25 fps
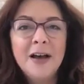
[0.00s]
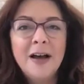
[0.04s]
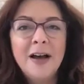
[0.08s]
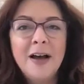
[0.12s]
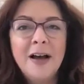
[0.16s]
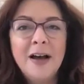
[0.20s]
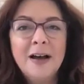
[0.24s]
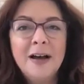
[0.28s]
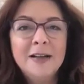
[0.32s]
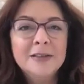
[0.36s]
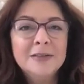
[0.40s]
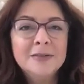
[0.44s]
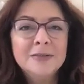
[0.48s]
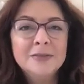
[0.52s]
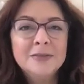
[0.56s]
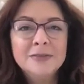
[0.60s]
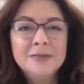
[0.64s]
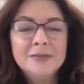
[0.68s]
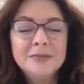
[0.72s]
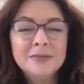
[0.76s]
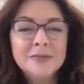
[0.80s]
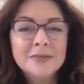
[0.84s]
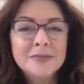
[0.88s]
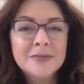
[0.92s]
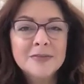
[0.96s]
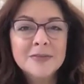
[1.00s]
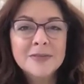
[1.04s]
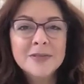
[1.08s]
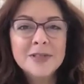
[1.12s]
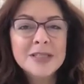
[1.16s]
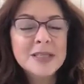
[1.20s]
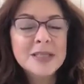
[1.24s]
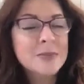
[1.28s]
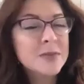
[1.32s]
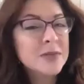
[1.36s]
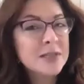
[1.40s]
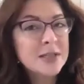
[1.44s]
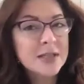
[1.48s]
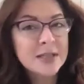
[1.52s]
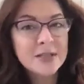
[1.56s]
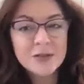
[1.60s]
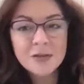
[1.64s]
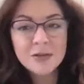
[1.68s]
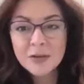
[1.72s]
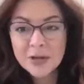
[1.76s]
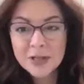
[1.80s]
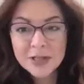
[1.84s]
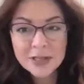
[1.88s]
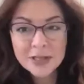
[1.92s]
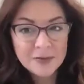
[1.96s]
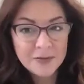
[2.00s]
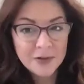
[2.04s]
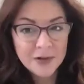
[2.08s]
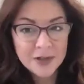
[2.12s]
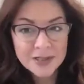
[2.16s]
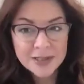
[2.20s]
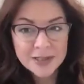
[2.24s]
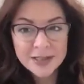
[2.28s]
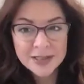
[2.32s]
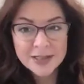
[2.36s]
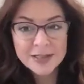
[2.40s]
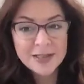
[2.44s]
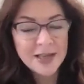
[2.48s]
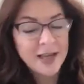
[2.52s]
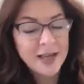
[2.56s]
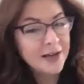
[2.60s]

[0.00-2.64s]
Sometimes I do crazy voices.